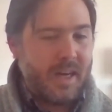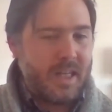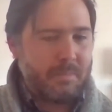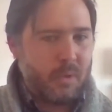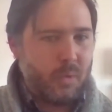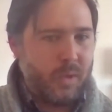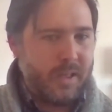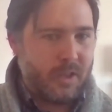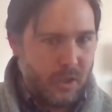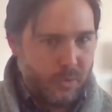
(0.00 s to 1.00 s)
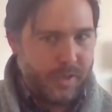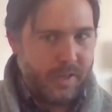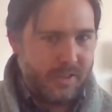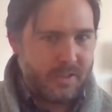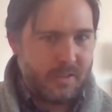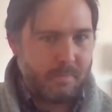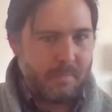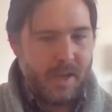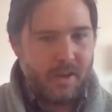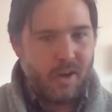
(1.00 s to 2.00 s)
ties between colonialism
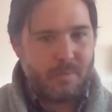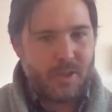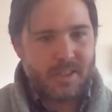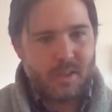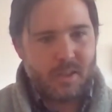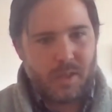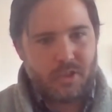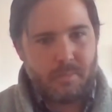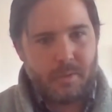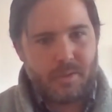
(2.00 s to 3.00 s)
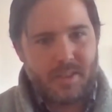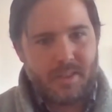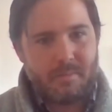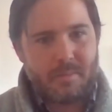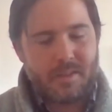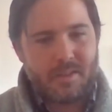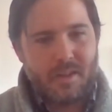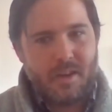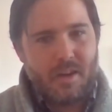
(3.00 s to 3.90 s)
and objects in Western museums.